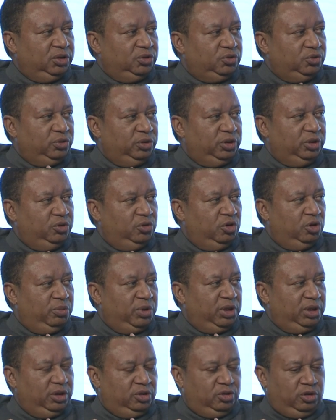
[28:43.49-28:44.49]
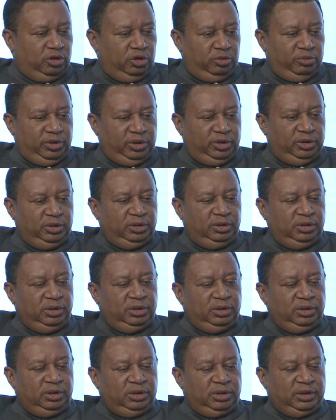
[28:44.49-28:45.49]
to the global economy.
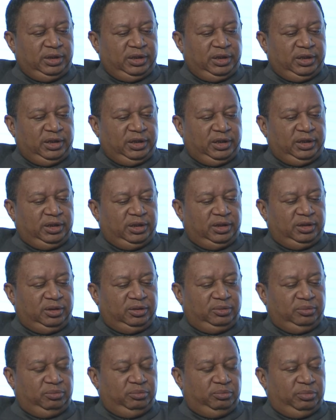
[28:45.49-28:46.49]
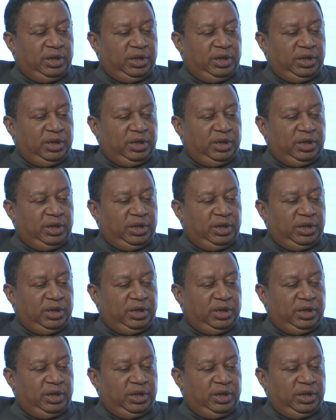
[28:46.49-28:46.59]
By